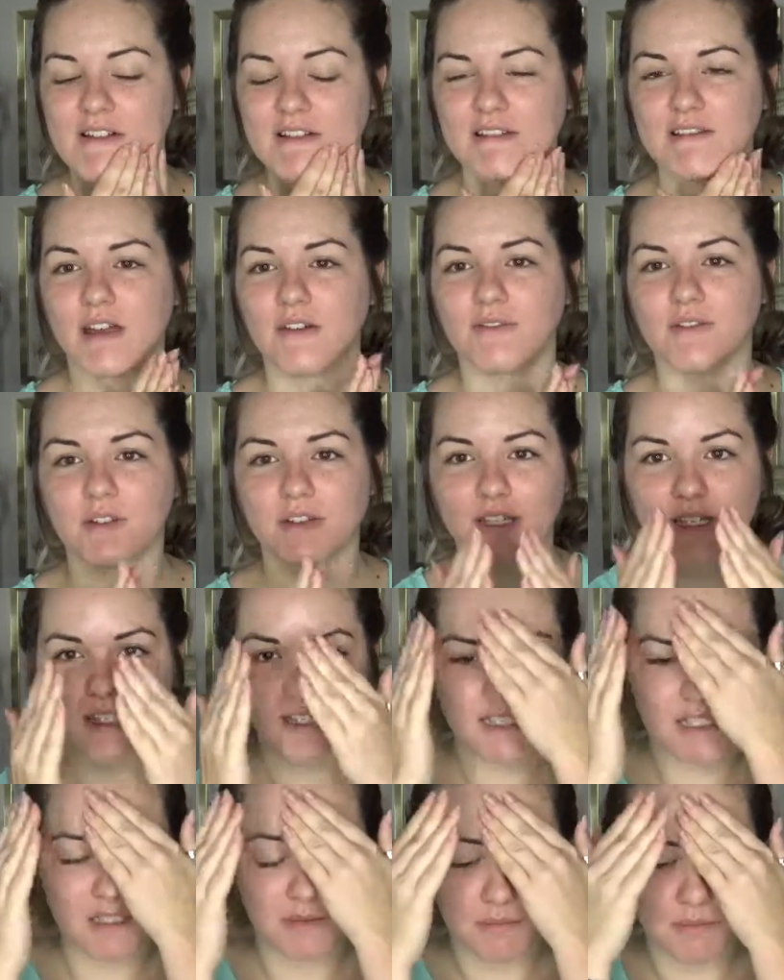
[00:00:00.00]
definitely
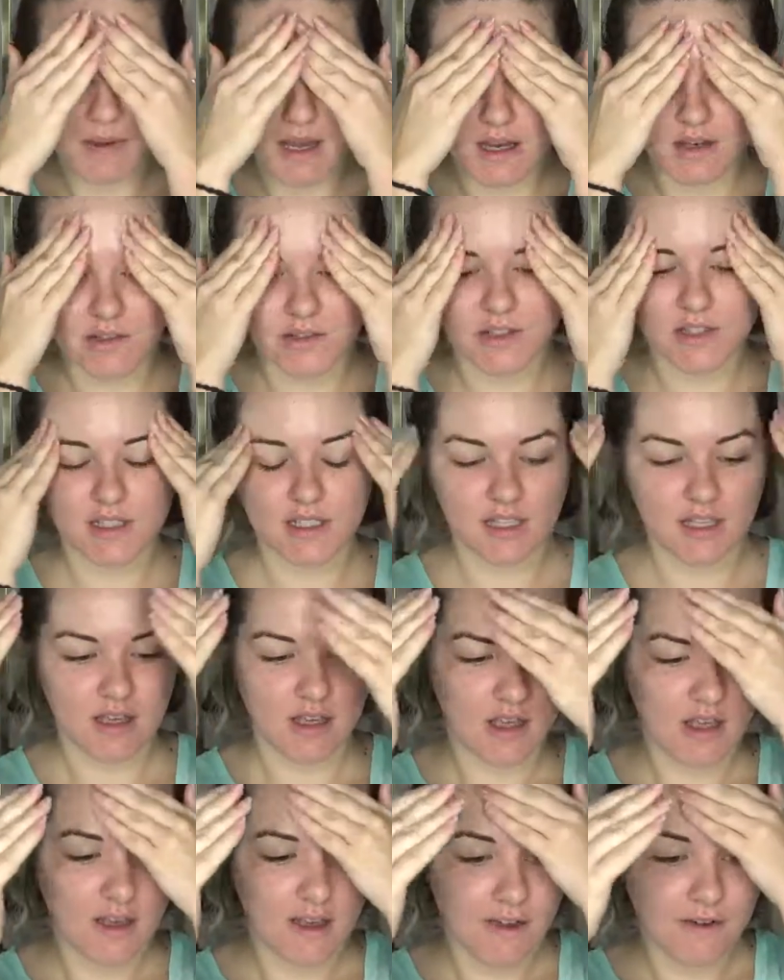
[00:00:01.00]
smells
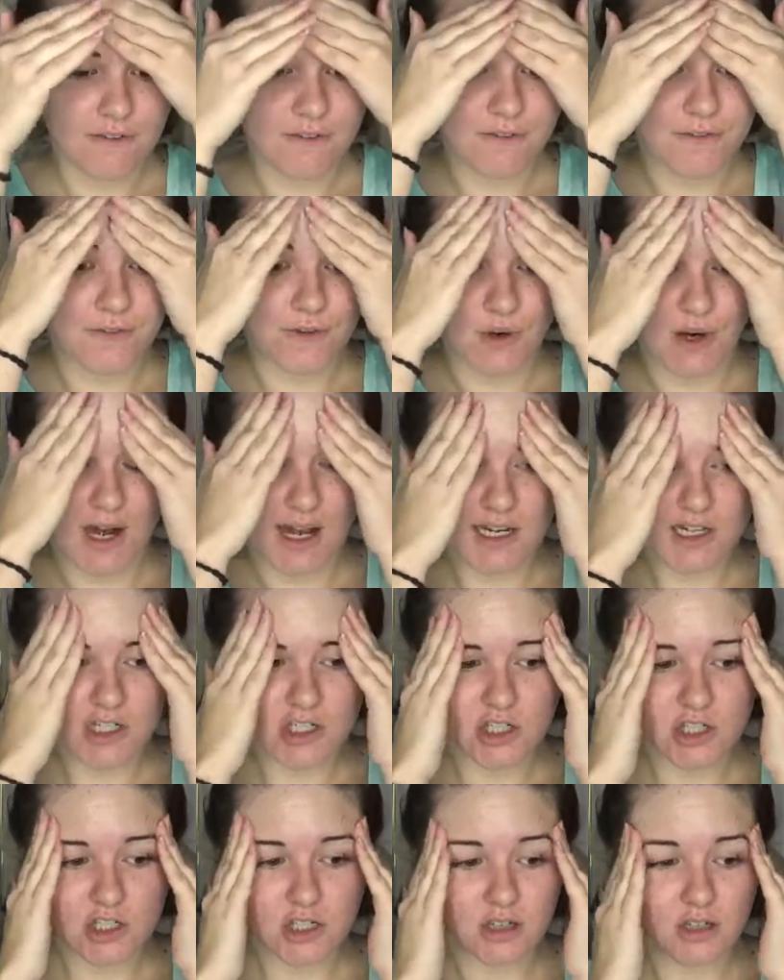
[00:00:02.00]

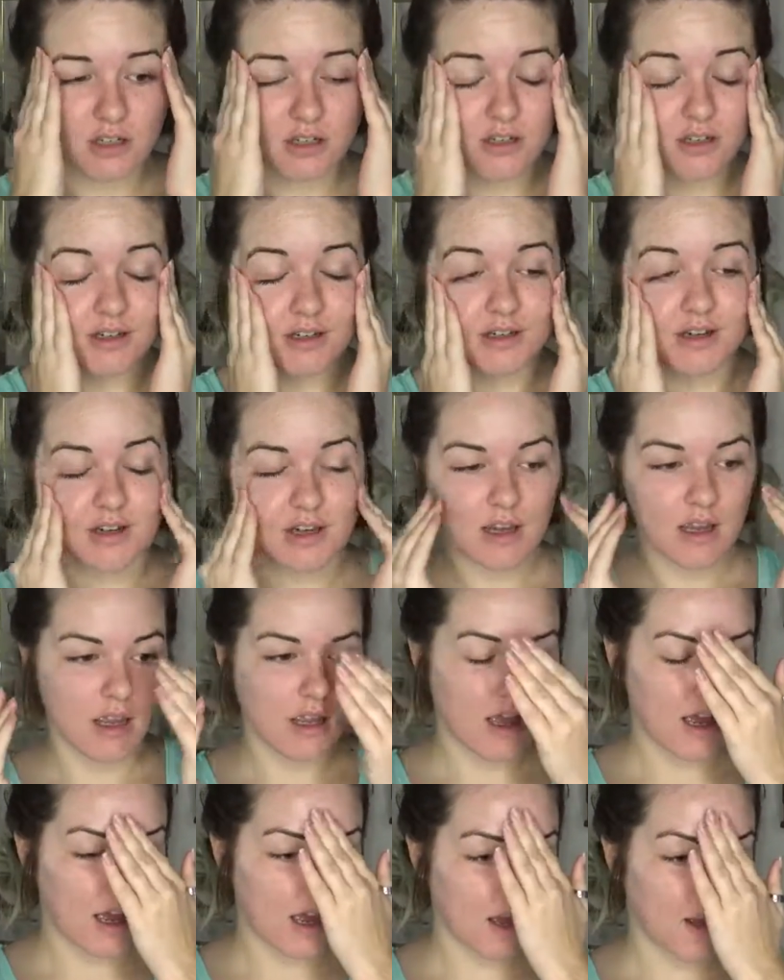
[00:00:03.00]
fresh.
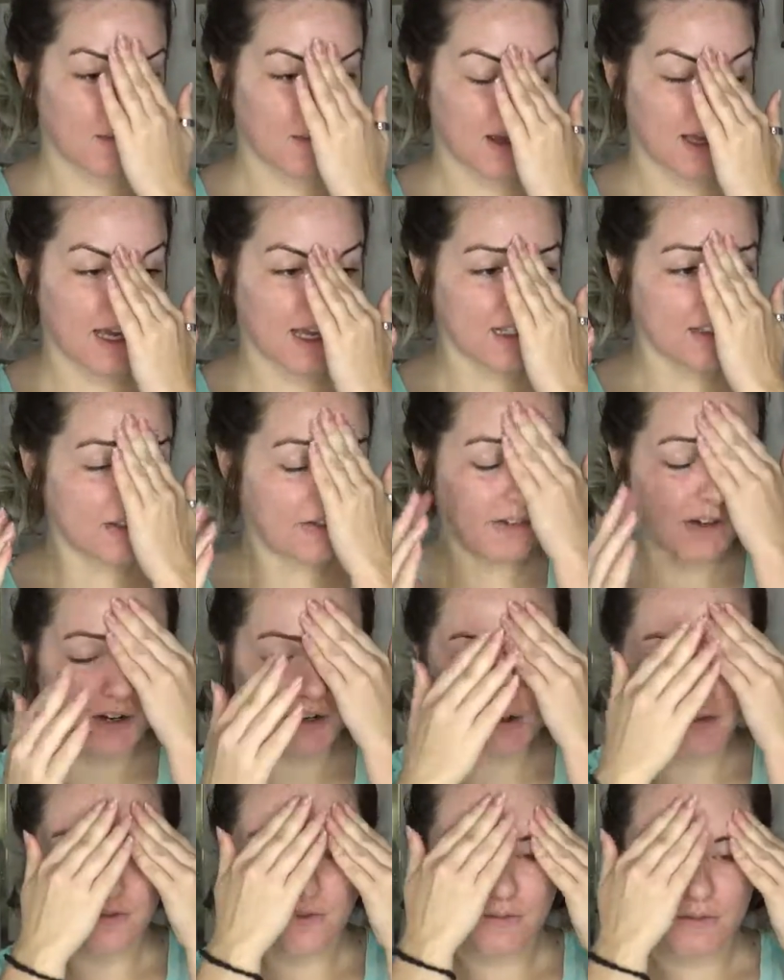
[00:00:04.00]
It has a
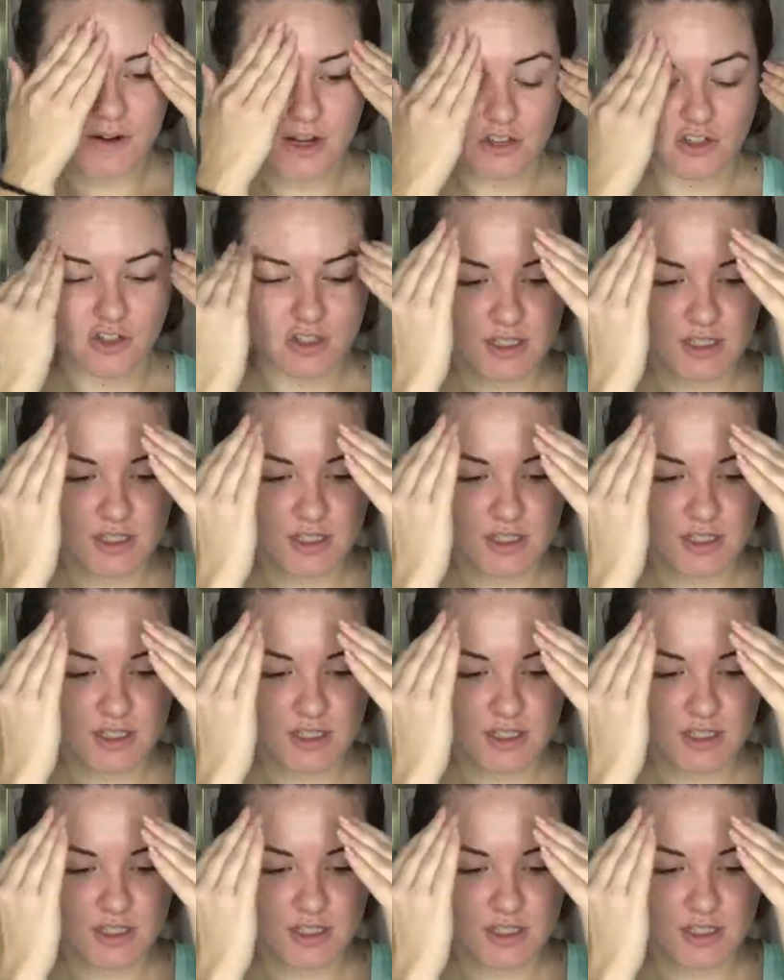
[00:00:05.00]
very fresh